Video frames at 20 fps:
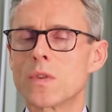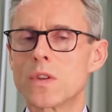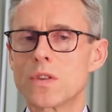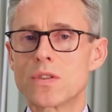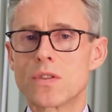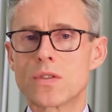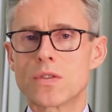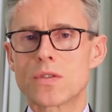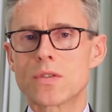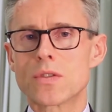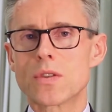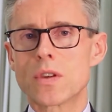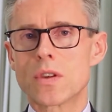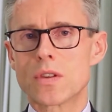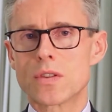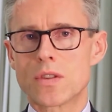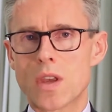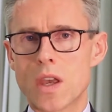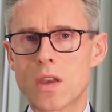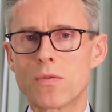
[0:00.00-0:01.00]
This is
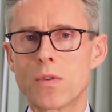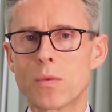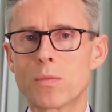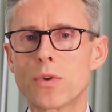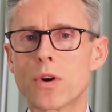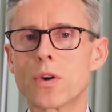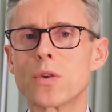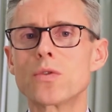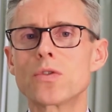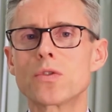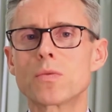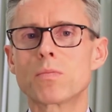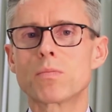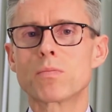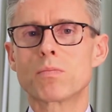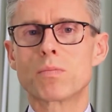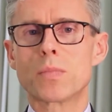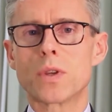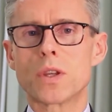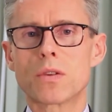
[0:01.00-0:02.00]
a safe approach
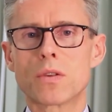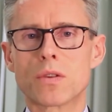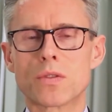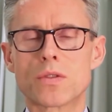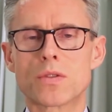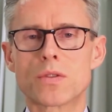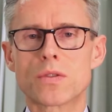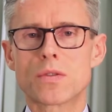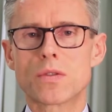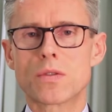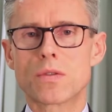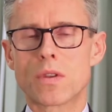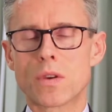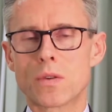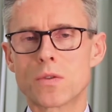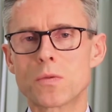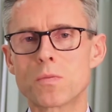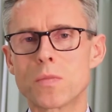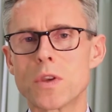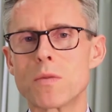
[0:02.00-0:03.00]
because
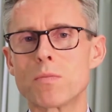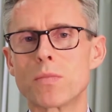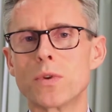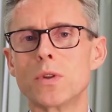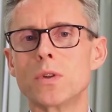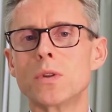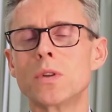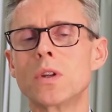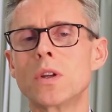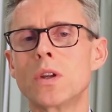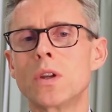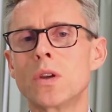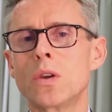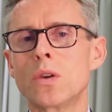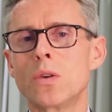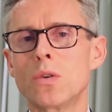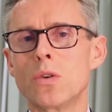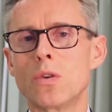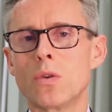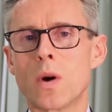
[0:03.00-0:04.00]
those people
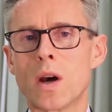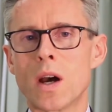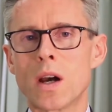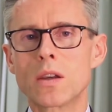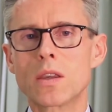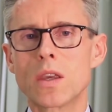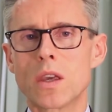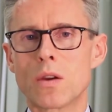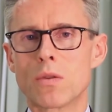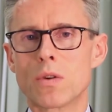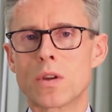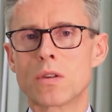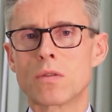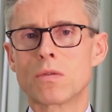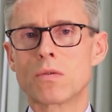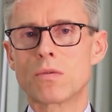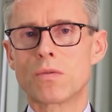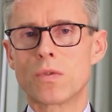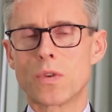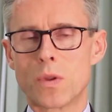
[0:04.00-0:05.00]
who are
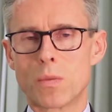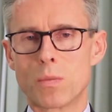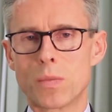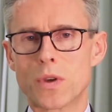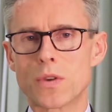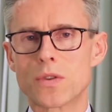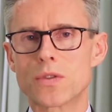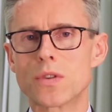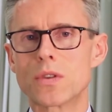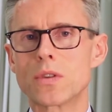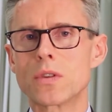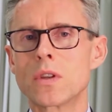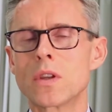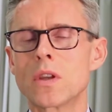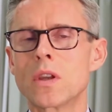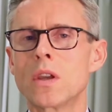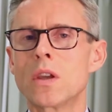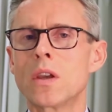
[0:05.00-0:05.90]
caring for the person